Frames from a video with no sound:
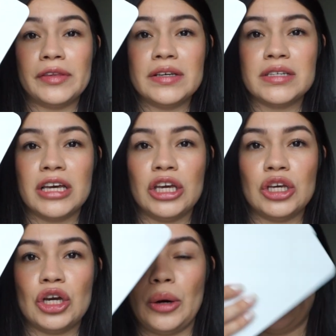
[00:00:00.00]
this in
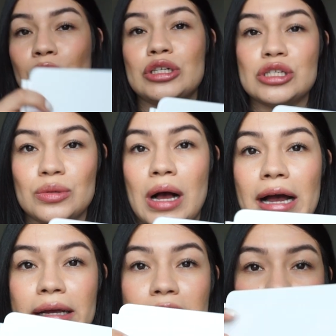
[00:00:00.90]
your personal
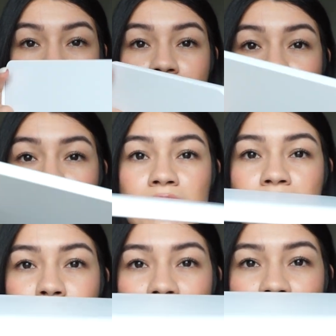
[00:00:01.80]
item
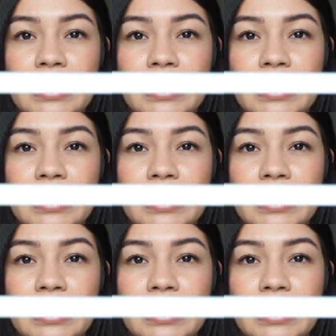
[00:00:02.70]
bag